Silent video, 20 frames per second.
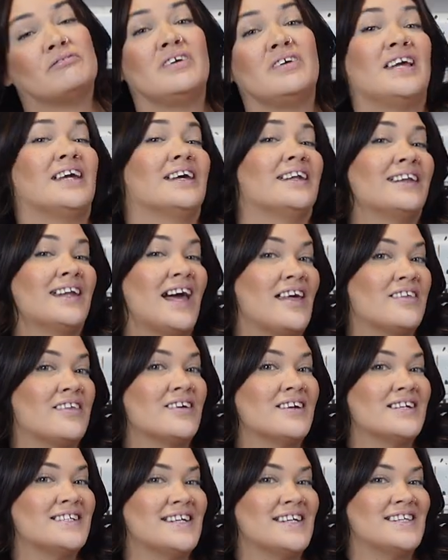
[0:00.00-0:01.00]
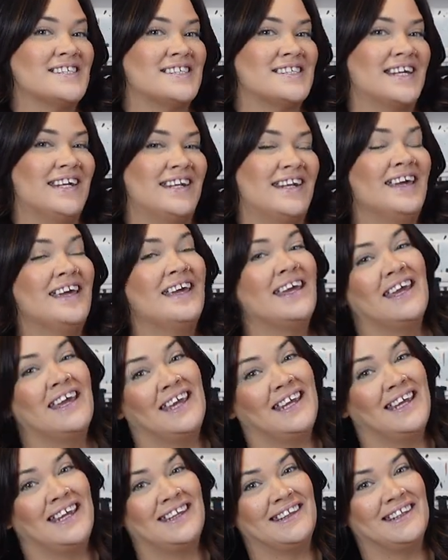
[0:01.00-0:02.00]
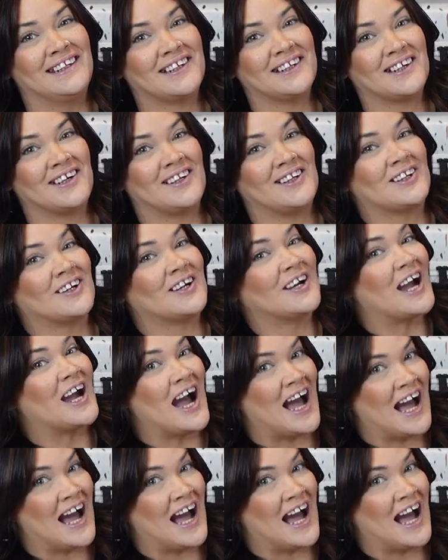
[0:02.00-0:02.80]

Vegan Leather Edition in the color